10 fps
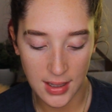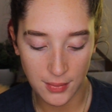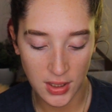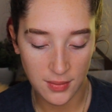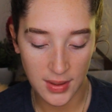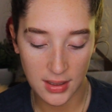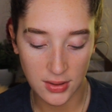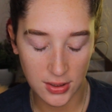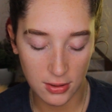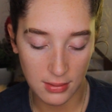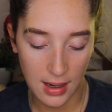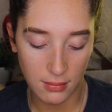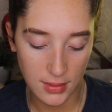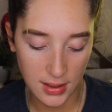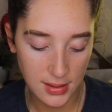I'm going to make a look
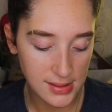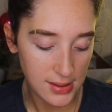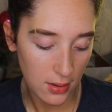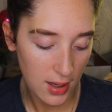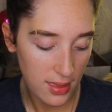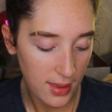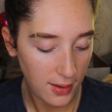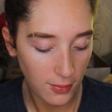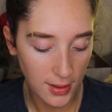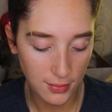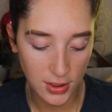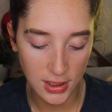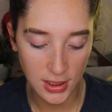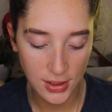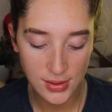around this. So I think what I'm
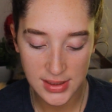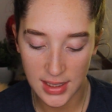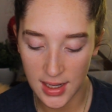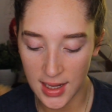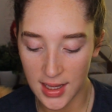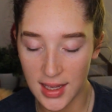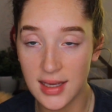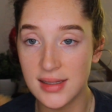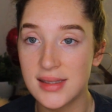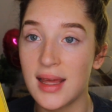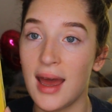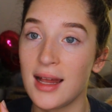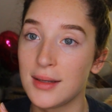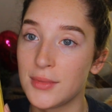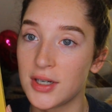going to use today is the
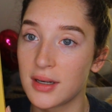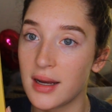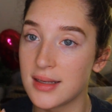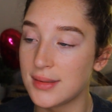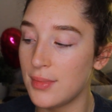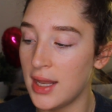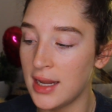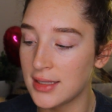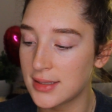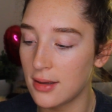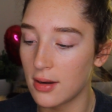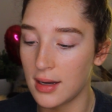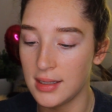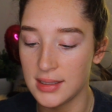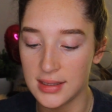Alamar Cosmetics
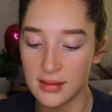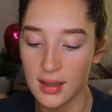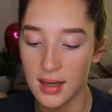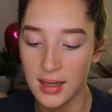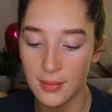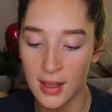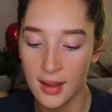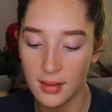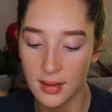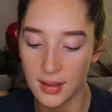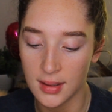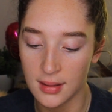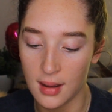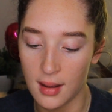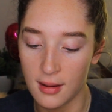Reina del Caribe,
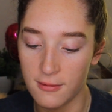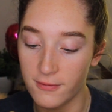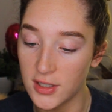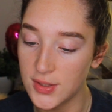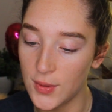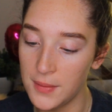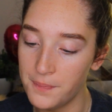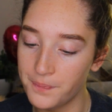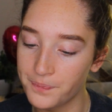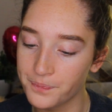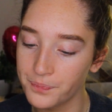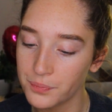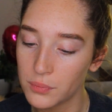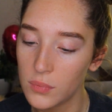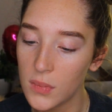the first one.
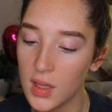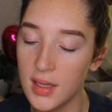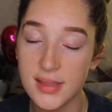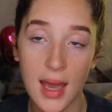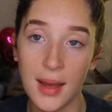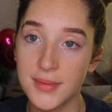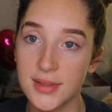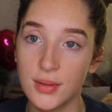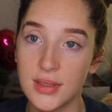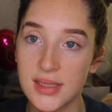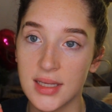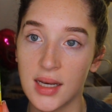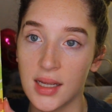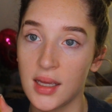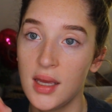It's absolutely
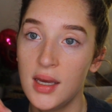stunning.